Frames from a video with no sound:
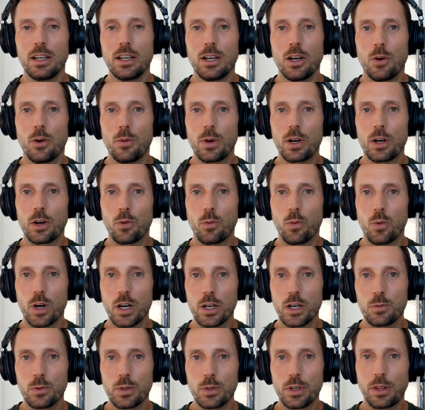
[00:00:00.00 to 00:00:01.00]
We are
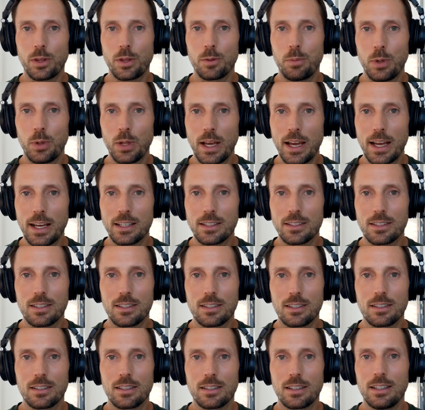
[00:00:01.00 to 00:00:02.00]
one with the
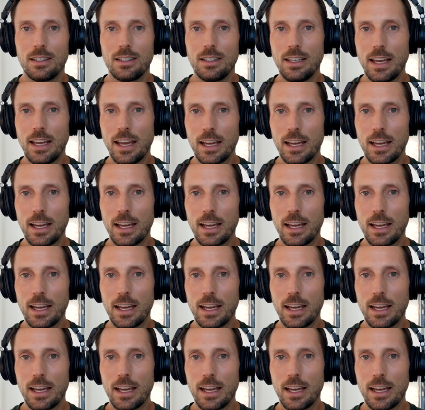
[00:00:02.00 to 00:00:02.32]
plants and the